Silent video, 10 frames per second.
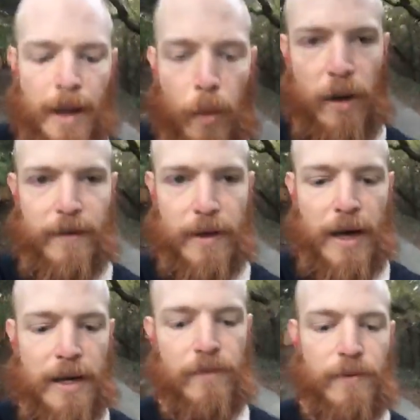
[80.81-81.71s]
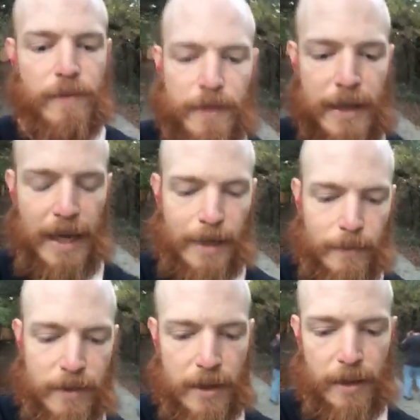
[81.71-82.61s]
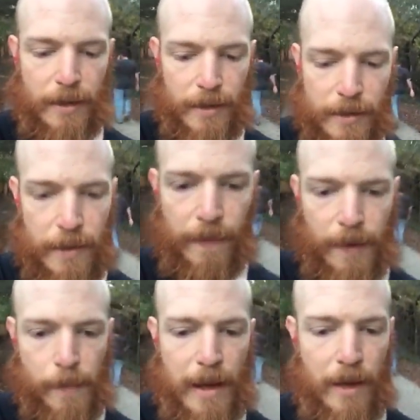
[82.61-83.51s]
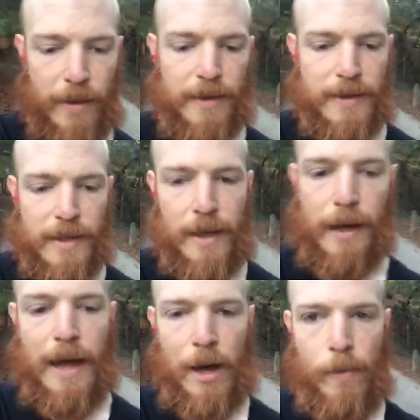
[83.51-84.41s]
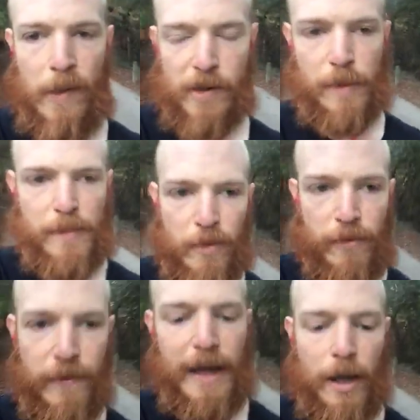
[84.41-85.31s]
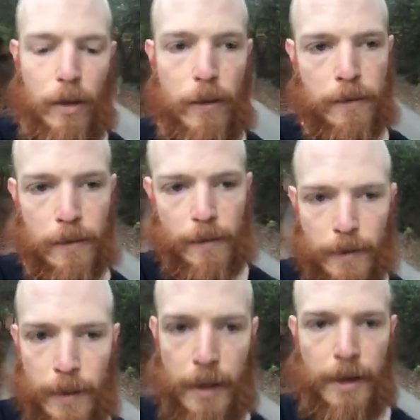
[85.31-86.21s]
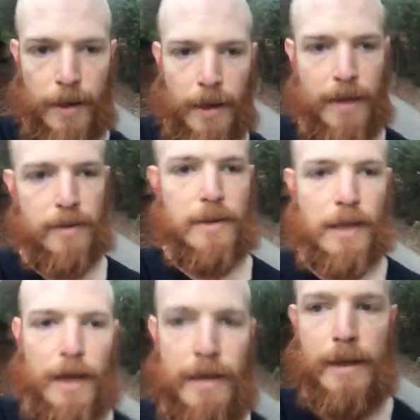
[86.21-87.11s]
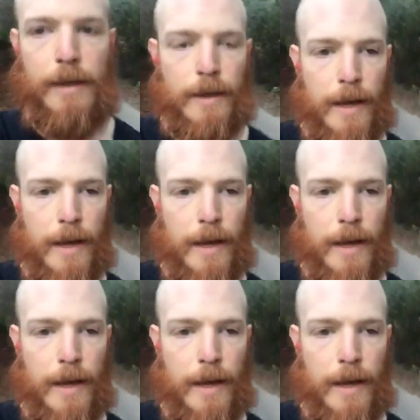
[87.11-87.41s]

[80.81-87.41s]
And what I've kind of came to think about is how most people fail in society.